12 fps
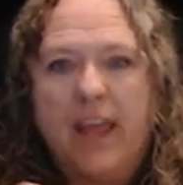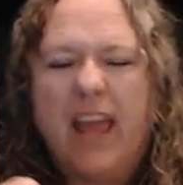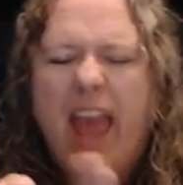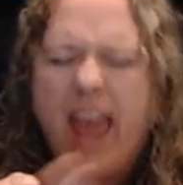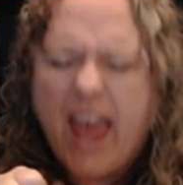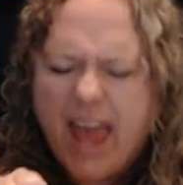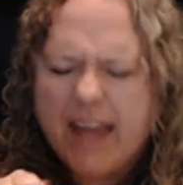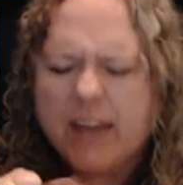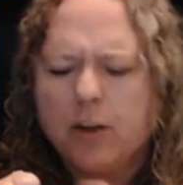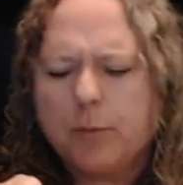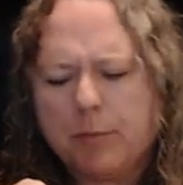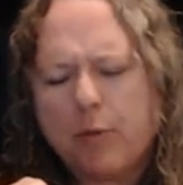And
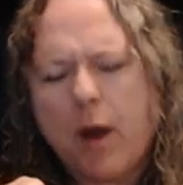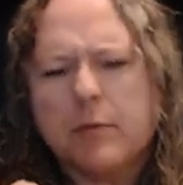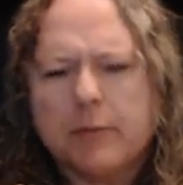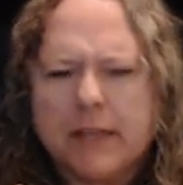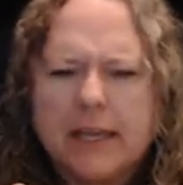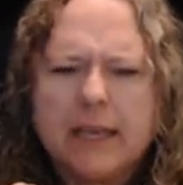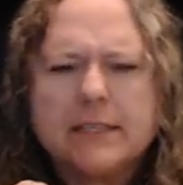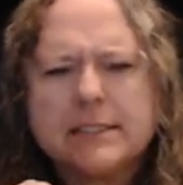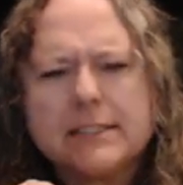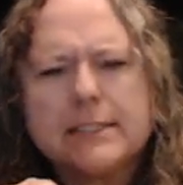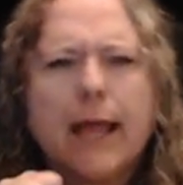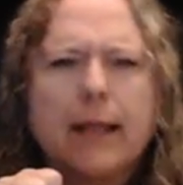it'll be probably
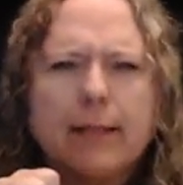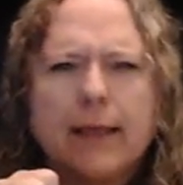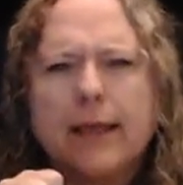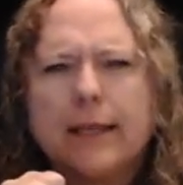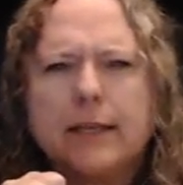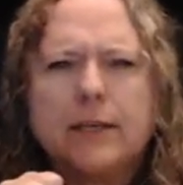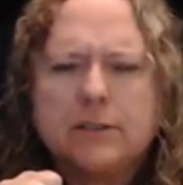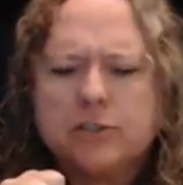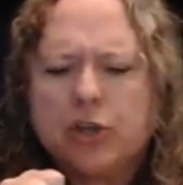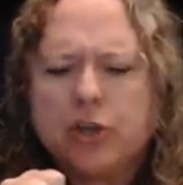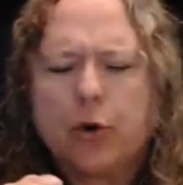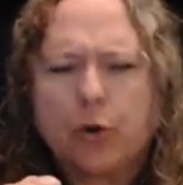slightly
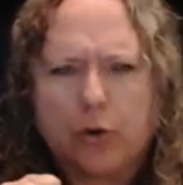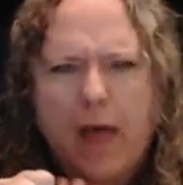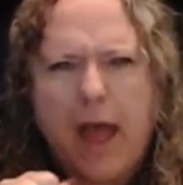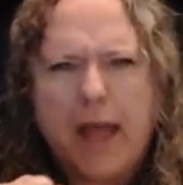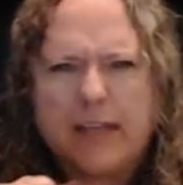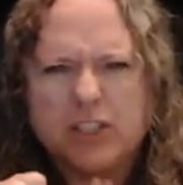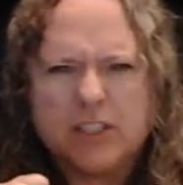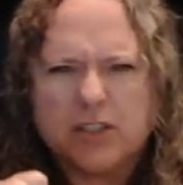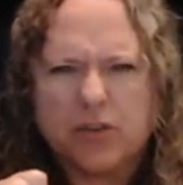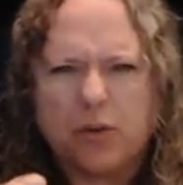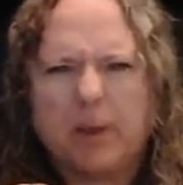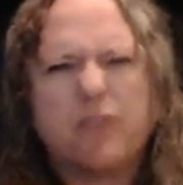internalized, just a
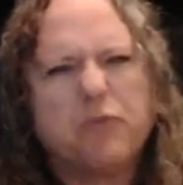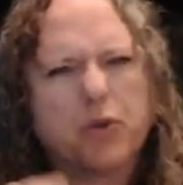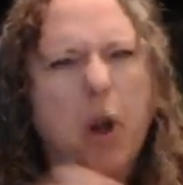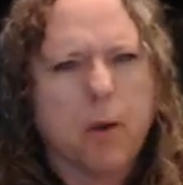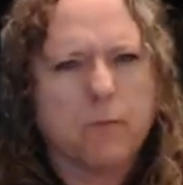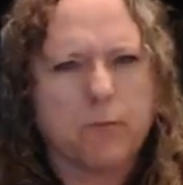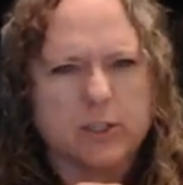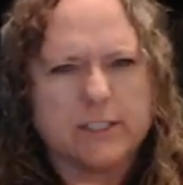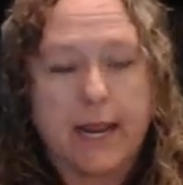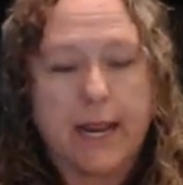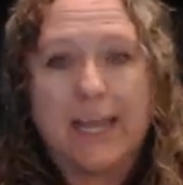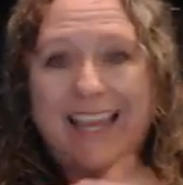little bit for comfort's
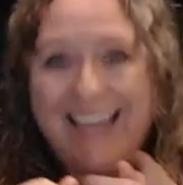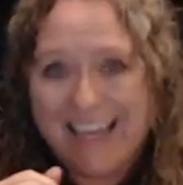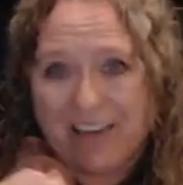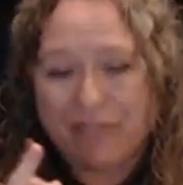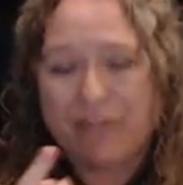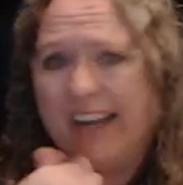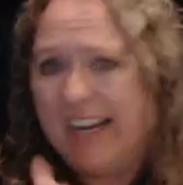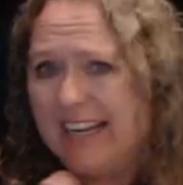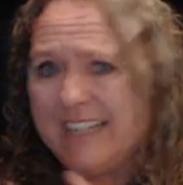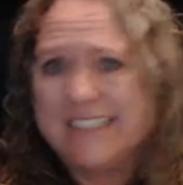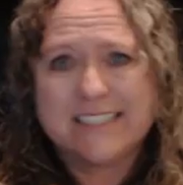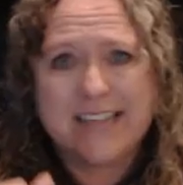sake. If
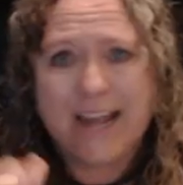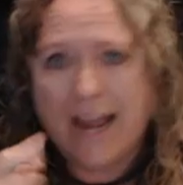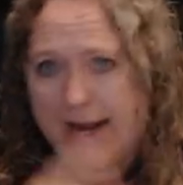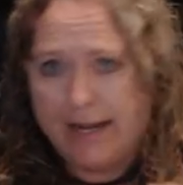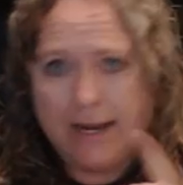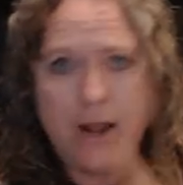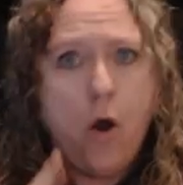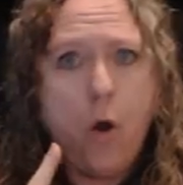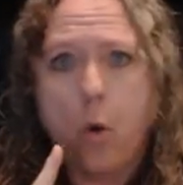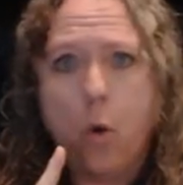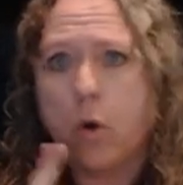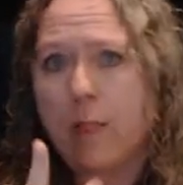any sign
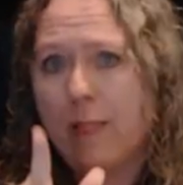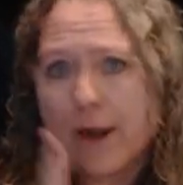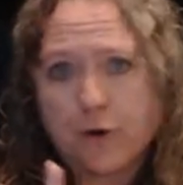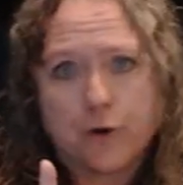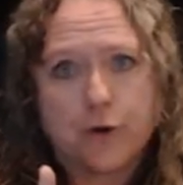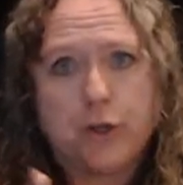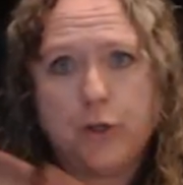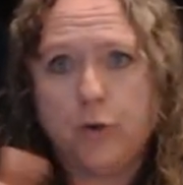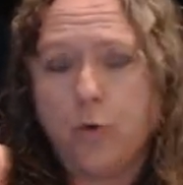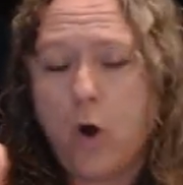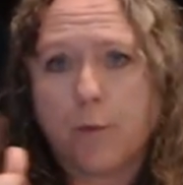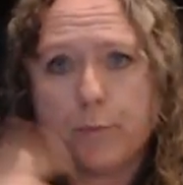or letter
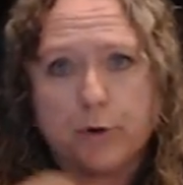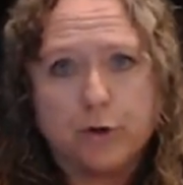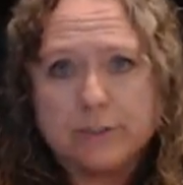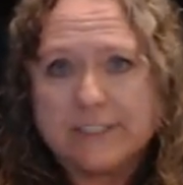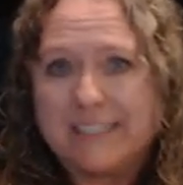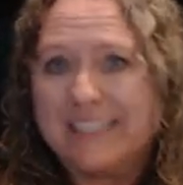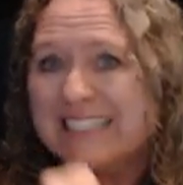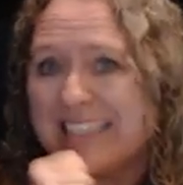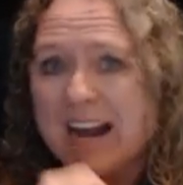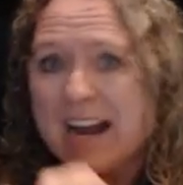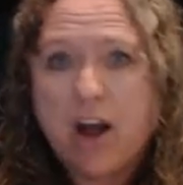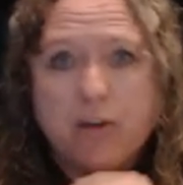you are producing is
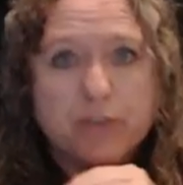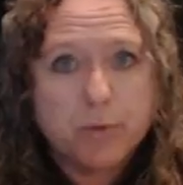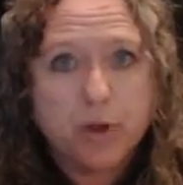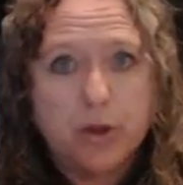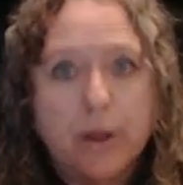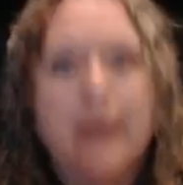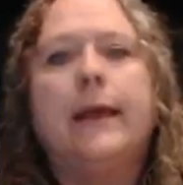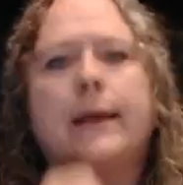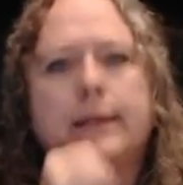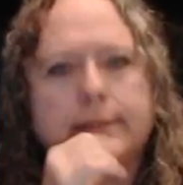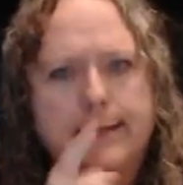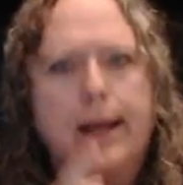not comfortable,
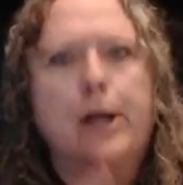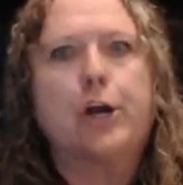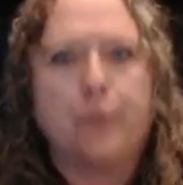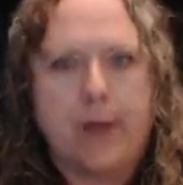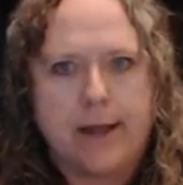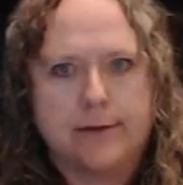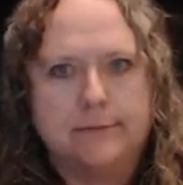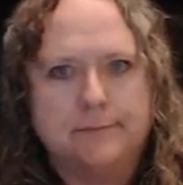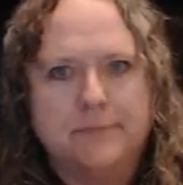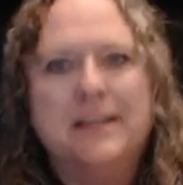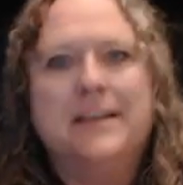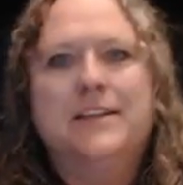it's not correct.
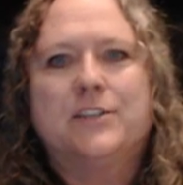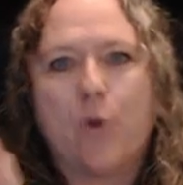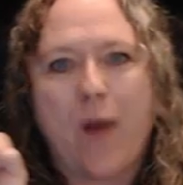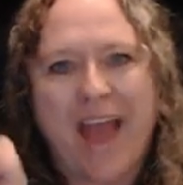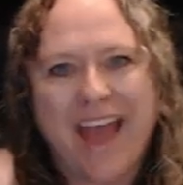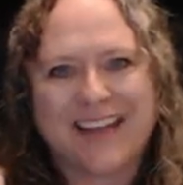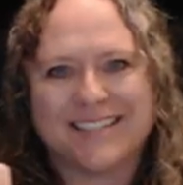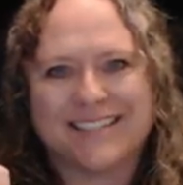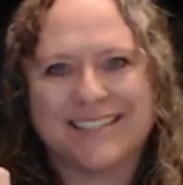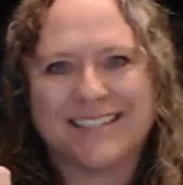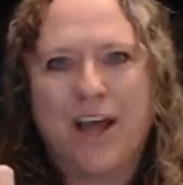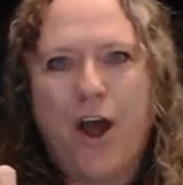So
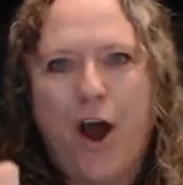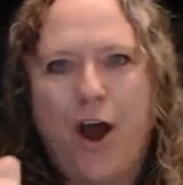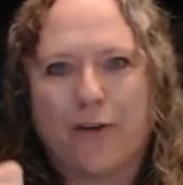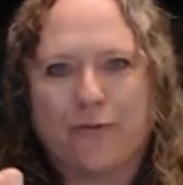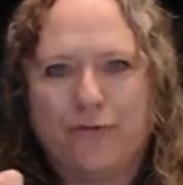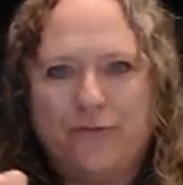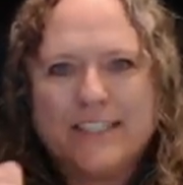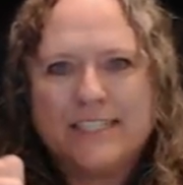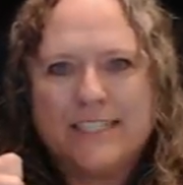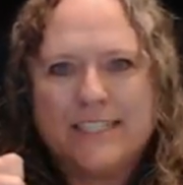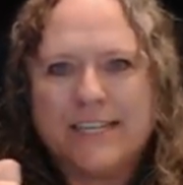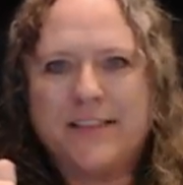S, our
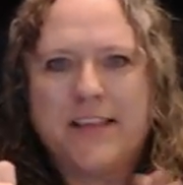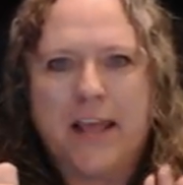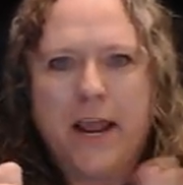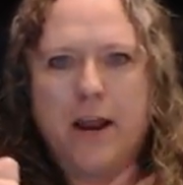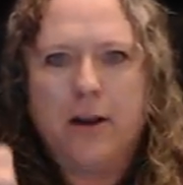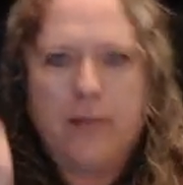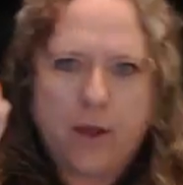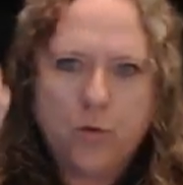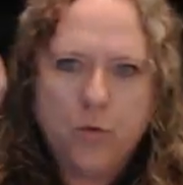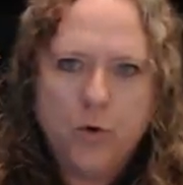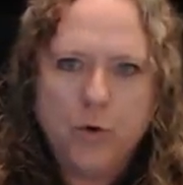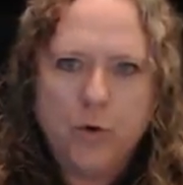fist is in the air like,
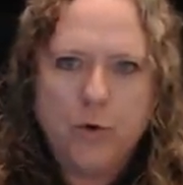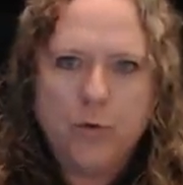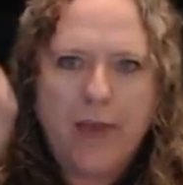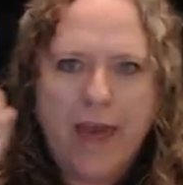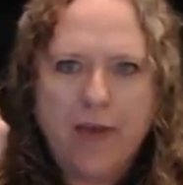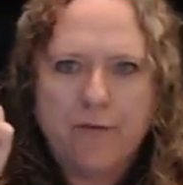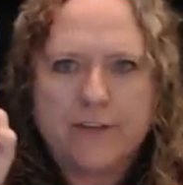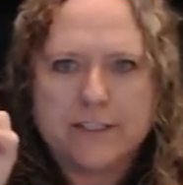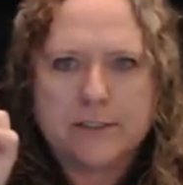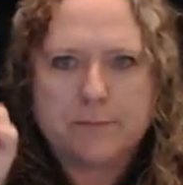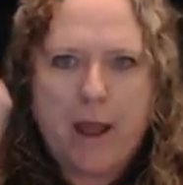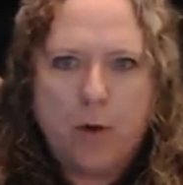woo, yay,
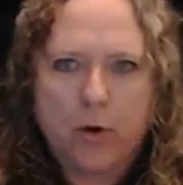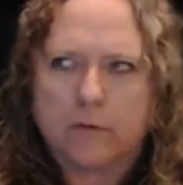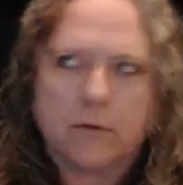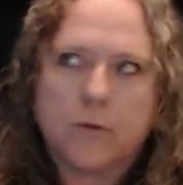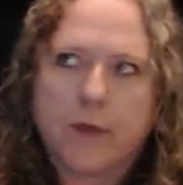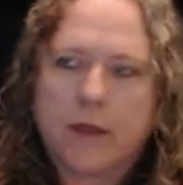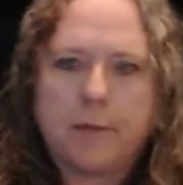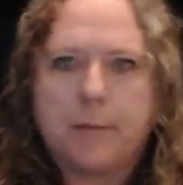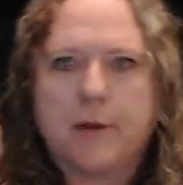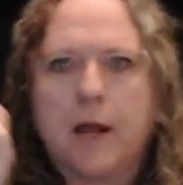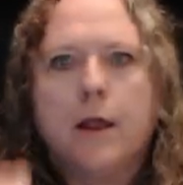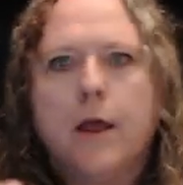fist power. Okay, maybe
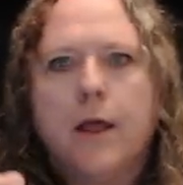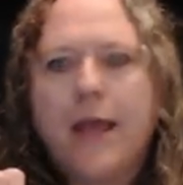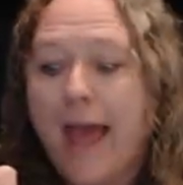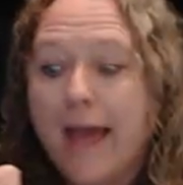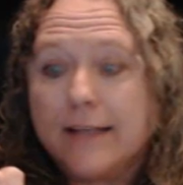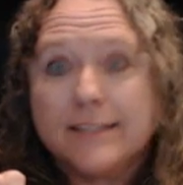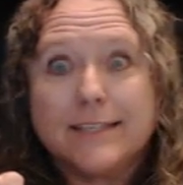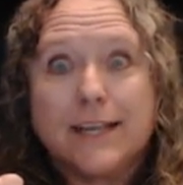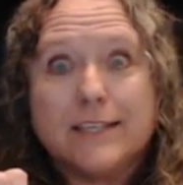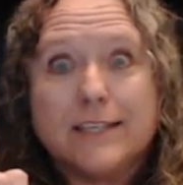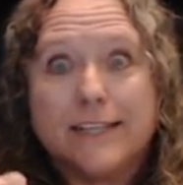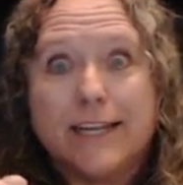not. S
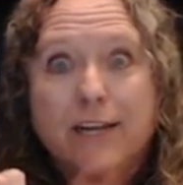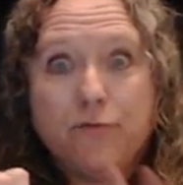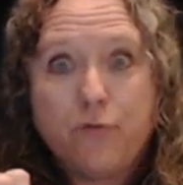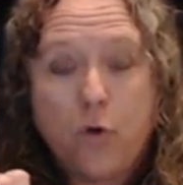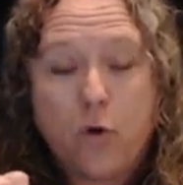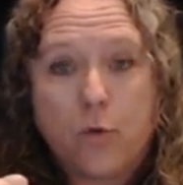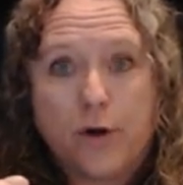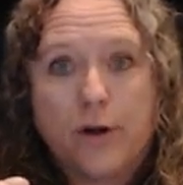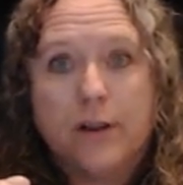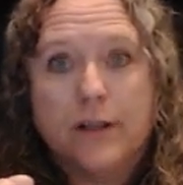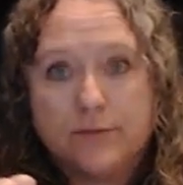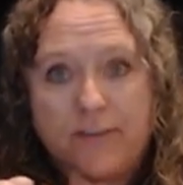is leaning forward,
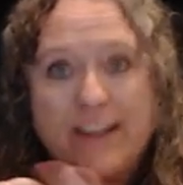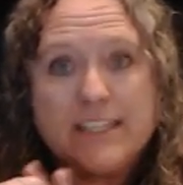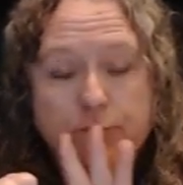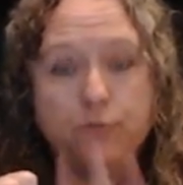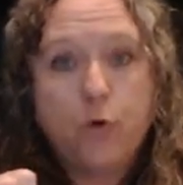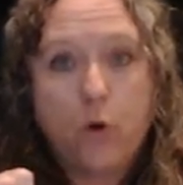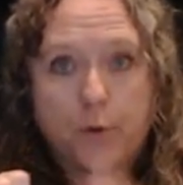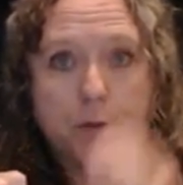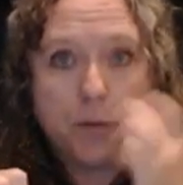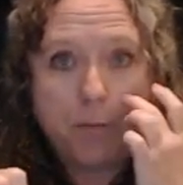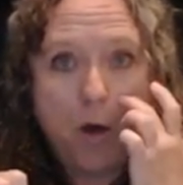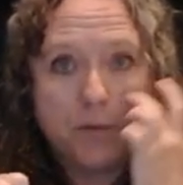facing forward.
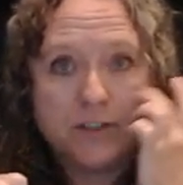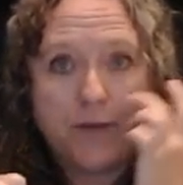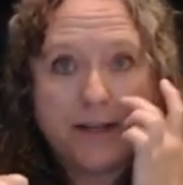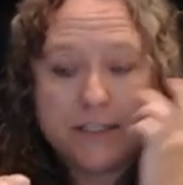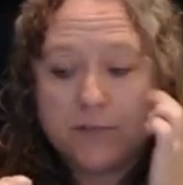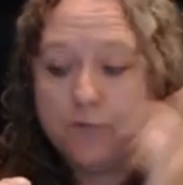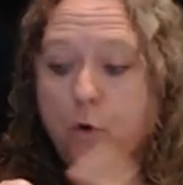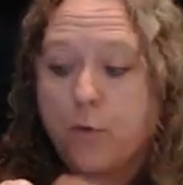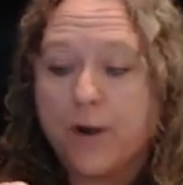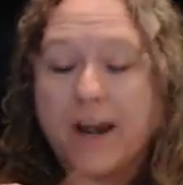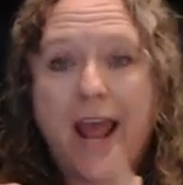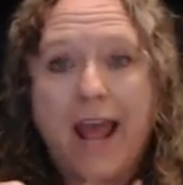The palm is facing
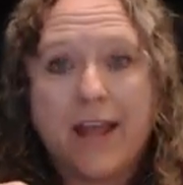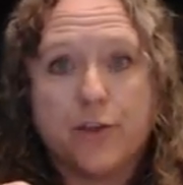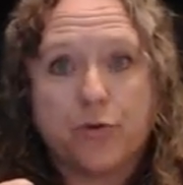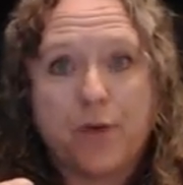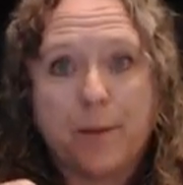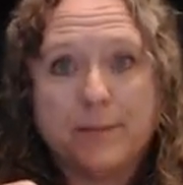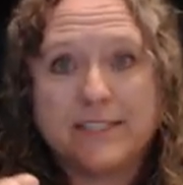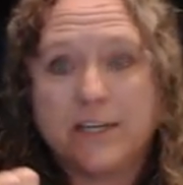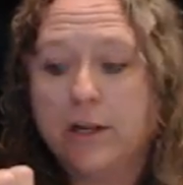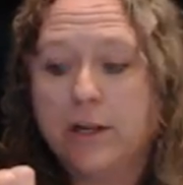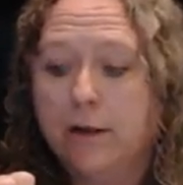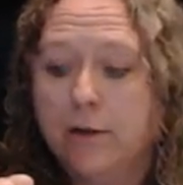forward and your thumb is
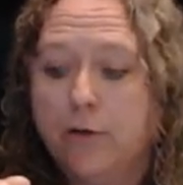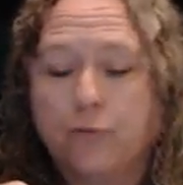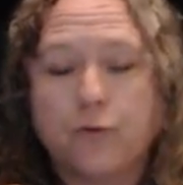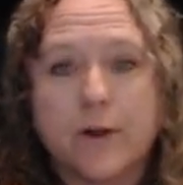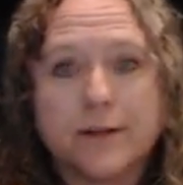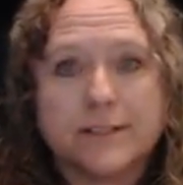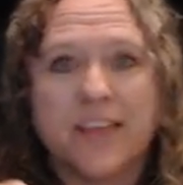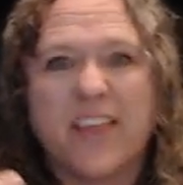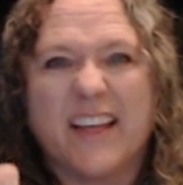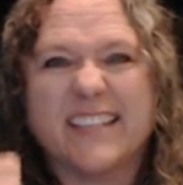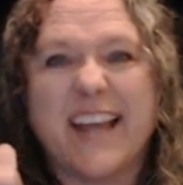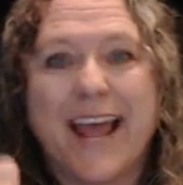in front.
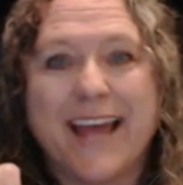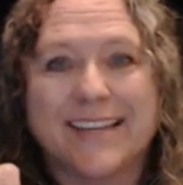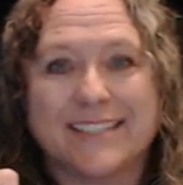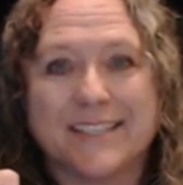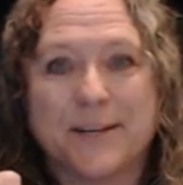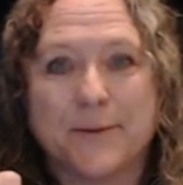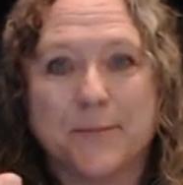That's an S.